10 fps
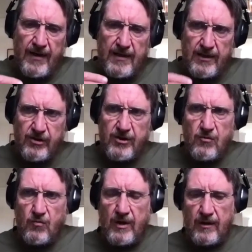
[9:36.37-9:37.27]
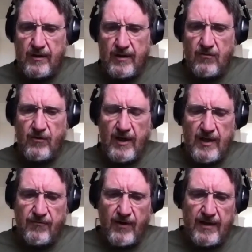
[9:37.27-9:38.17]
listen well,
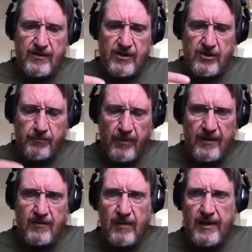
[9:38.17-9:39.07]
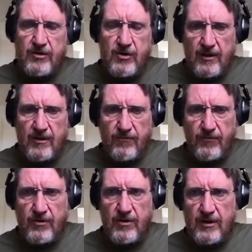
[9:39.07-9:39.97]
if I suspend my agenda
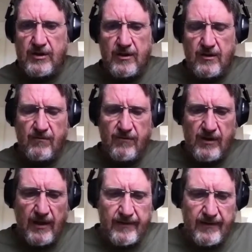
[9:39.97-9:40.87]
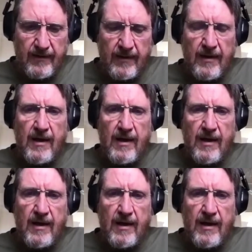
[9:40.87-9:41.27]
for the agenda of the other,